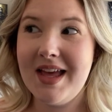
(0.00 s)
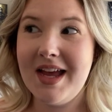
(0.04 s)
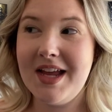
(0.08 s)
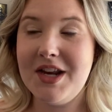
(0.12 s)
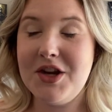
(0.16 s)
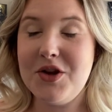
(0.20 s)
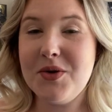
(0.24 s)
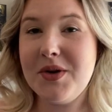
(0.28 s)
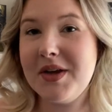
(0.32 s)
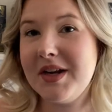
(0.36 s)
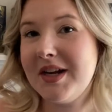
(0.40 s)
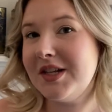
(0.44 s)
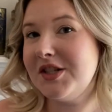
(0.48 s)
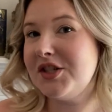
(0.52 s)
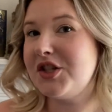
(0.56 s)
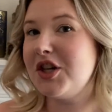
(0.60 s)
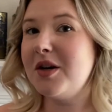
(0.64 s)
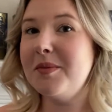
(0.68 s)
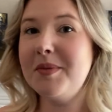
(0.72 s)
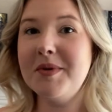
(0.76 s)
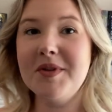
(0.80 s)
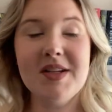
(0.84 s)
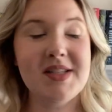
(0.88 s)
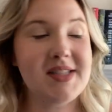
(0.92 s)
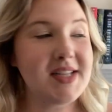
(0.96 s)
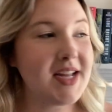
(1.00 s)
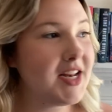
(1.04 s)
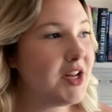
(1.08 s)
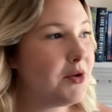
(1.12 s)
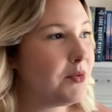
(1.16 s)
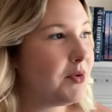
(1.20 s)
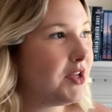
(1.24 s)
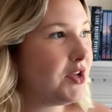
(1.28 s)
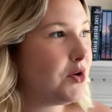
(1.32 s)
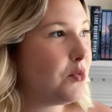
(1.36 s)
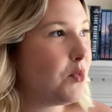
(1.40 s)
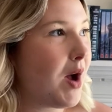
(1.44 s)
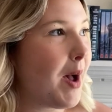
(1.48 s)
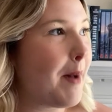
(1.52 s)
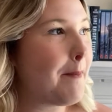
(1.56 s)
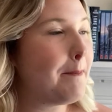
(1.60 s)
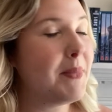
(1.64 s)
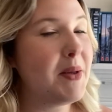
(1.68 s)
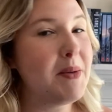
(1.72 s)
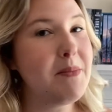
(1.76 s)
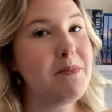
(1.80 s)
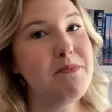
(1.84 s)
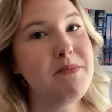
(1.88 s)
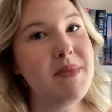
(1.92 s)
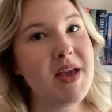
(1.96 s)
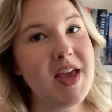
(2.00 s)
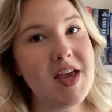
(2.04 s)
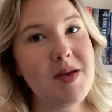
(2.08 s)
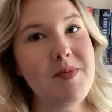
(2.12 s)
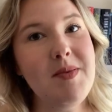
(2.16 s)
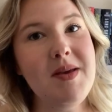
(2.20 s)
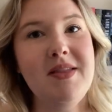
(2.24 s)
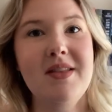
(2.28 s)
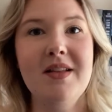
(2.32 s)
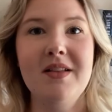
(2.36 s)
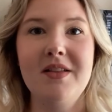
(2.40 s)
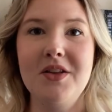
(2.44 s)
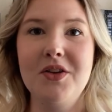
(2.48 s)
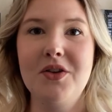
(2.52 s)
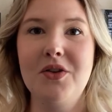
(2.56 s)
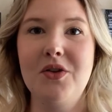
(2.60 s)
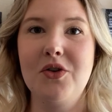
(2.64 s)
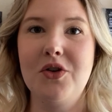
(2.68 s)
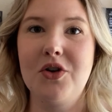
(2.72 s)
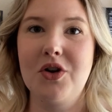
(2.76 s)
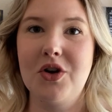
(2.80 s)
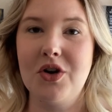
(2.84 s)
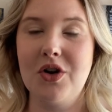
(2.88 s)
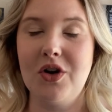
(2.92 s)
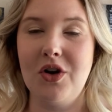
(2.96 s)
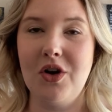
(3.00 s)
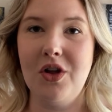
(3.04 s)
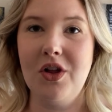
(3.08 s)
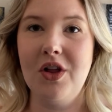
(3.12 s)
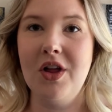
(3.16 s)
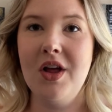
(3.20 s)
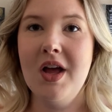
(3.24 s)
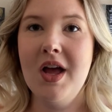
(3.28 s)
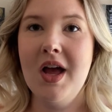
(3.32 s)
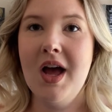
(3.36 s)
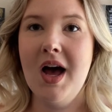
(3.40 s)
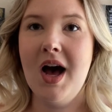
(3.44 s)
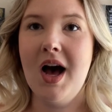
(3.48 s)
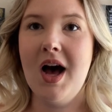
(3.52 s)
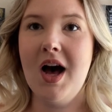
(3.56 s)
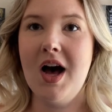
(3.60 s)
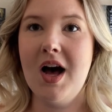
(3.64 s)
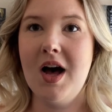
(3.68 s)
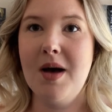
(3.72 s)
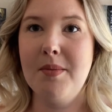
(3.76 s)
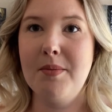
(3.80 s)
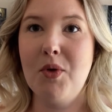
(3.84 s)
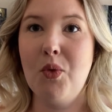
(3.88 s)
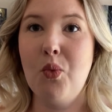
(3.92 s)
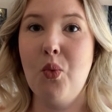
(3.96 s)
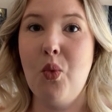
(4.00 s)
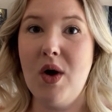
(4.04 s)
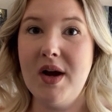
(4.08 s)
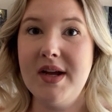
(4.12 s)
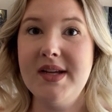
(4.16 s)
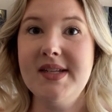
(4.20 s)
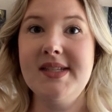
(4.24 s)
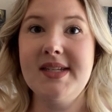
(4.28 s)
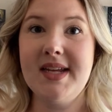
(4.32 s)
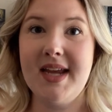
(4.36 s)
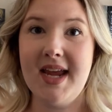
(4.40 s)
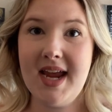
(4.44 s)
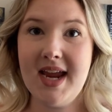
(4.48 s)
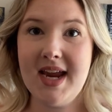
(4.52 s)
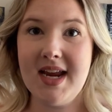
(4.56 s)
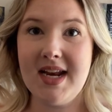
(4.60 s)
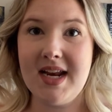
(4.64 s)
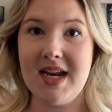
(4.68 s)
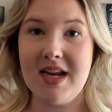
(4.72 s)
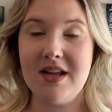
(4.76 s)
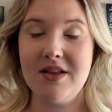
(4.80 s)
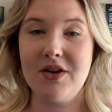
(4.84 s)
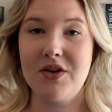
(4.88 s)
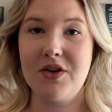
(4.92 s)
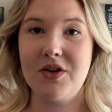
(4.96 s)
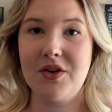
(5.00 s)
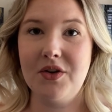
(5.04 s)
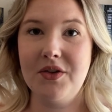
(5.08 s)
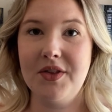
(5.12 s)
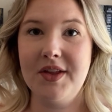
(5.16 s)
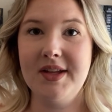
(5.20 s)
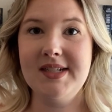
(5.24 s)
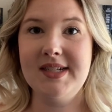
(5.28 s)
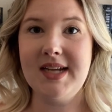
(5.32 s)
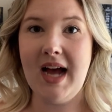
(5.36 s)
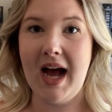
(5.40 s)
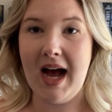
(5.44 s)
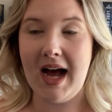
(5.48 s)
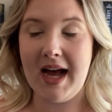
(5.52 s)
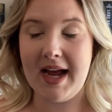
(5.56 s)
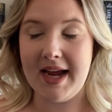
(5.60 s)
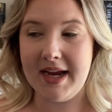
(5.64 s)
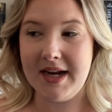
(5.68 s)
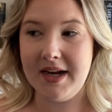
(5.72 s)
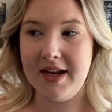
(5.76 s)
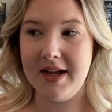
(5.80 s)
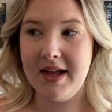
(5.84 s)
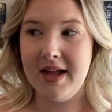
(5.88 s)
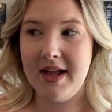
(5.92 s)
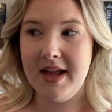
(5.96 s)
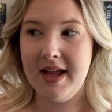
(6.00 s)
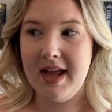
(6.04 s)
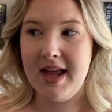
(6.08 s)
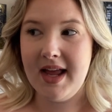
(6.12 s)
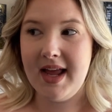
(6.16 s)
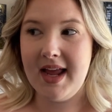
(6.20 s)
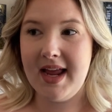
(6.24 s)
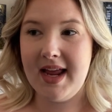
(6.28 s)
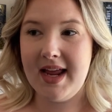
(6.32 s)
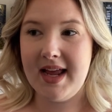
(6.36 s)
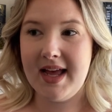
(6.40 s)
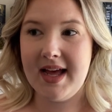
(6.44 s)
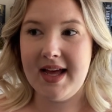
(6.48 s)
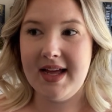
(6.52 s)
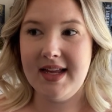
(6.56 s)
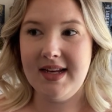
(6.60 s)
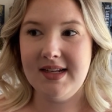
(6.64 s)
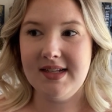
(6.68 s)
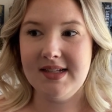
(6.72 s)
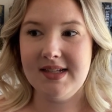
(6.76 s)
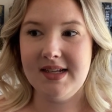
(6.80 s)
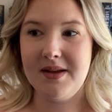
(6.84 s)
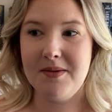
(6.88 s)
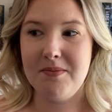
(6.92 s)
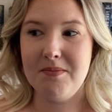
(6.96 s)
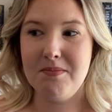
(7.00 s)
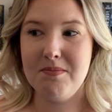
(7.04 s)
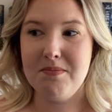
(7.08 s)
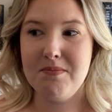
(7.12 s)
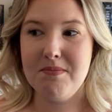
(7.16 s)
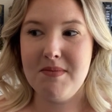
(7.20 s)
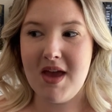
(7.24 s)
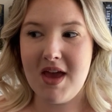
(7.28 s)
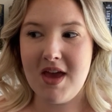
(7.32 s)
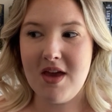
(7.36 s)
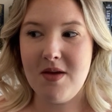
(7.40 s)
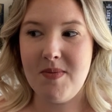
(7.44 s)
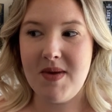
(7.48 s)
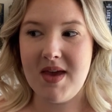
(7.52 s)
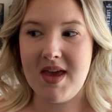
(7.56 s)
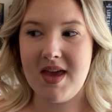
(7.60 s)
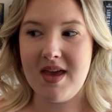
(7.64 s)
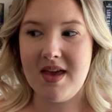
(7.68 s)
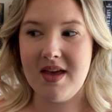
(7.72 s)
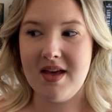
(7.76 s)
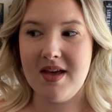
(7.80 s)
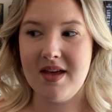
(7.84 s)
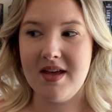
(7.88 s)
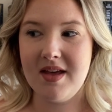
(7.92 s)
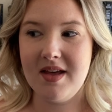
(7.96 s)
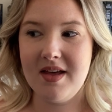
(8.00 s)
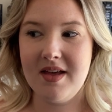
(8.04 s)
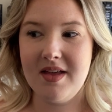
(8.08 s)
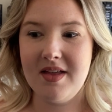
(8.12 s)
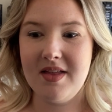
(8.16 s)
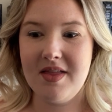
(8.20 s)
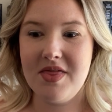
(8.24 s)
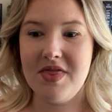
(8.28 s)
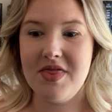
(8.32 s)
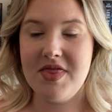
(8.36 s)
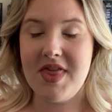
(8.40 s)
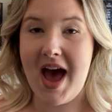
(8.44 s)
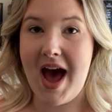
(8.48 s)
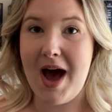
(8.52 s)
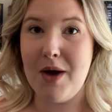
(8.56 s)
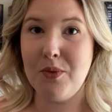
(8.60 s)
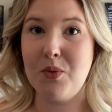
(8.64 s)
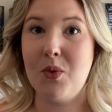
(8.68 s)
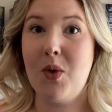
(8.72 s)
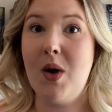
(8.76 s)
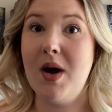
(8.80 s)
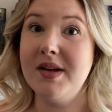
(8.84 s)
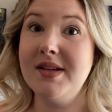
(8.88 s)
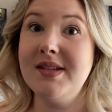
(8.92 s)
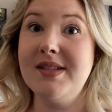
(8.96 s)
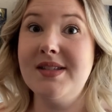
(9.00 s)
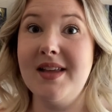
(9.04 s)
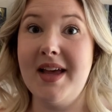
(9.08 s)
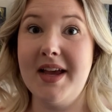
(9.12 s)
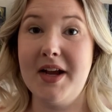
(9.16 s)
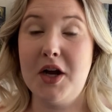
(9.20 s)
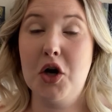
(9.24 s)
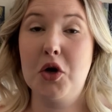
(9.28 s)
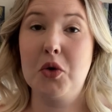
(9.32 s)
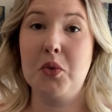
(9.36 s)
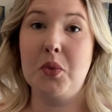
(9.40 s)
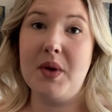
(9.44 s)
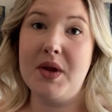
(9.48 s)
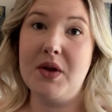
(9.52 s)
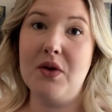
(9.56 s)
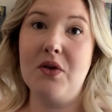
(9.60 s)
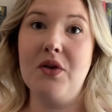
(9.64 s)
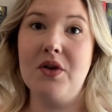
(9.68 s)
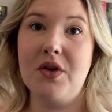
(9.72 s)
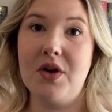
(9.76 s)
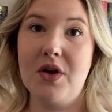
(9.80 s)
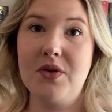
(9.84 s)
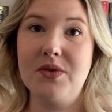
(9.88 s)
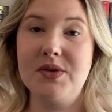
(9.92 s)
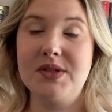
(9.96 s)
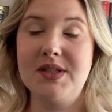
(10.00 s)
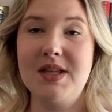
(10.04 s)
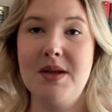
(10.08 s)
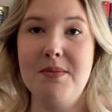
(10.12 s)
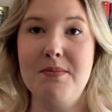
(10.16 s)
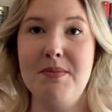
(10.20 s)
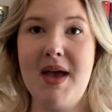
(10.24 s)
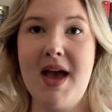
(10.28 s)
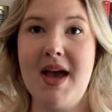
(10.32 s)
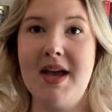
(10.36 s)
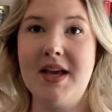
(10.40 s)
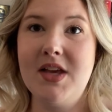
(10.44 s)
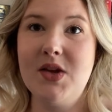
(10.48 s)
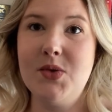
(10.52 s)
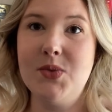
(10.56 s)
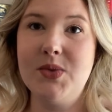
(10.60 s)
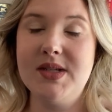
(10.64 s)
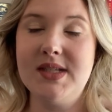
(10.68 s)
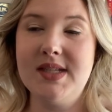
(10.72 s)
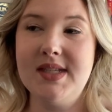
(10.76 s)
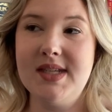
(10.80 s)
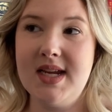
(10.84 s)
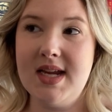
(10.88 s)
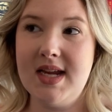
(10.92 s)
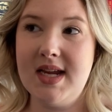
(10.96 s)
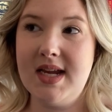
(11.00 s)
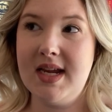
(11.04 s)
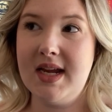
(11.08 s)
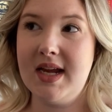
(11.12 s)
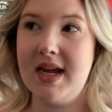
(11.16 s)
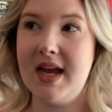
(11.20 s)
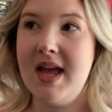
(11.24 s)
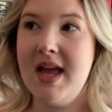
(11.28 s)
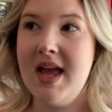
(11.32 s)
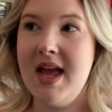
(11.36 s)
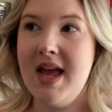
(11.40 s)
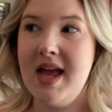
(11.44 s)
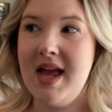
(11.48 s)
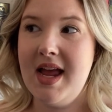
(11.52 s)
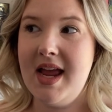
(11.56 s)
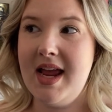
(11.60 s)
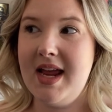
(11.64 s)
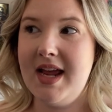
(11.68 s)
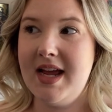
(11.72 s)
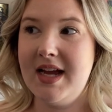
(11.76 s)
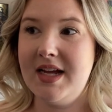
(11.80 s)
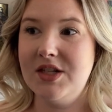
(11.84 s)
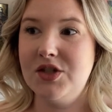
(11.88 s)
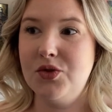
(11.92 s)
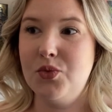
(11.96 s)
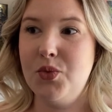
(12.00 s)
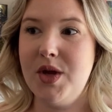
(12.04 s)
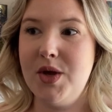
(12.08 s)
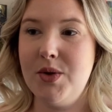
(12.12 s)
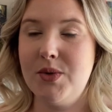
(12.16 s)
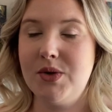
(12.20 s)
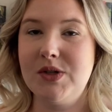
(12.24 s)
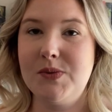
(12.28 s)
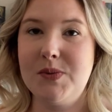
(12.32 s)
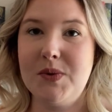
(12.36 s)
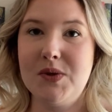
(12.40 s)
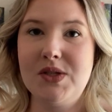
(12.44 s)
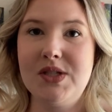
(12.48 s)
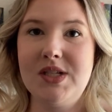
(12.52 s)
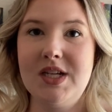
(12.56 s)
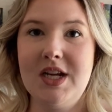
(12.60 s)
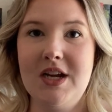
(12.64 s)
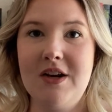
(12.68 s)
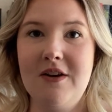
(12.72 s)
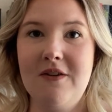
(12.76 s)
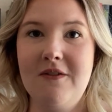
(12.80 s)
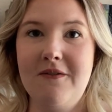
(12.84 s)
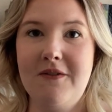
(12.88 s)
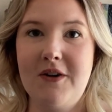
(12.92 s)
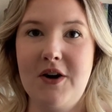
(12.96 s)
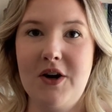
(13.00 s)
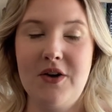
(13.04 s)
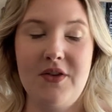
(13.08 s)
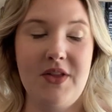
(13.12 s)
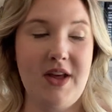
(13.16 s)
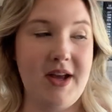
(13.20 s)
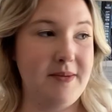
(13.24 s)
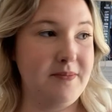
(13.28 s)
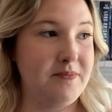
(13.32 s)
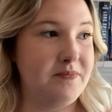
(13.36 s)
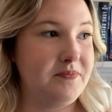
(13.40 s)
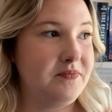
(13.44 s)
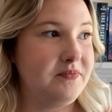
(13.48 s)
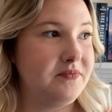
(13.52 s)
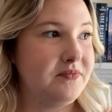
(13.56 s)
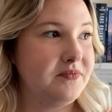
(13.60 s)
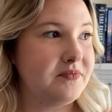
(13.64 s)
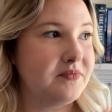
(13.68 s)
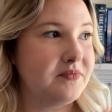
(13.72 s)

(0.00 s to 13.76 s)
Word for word: and you can interpret this any way you want, but maybe the little girl um, was Katie, the girl that died, and maybe that was like a real ghost that Maggie was seeing. And we were supposed to infer that